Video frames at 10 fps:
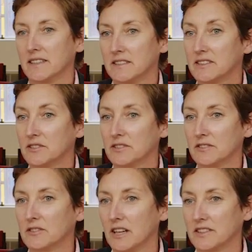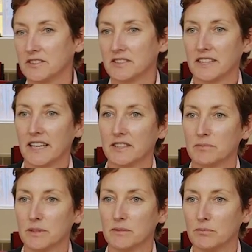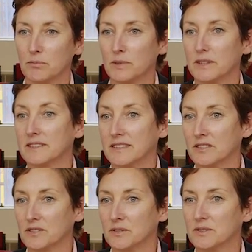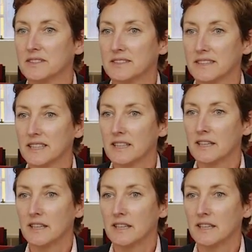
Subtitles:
the children of Christchurch and Canterbury with the central city?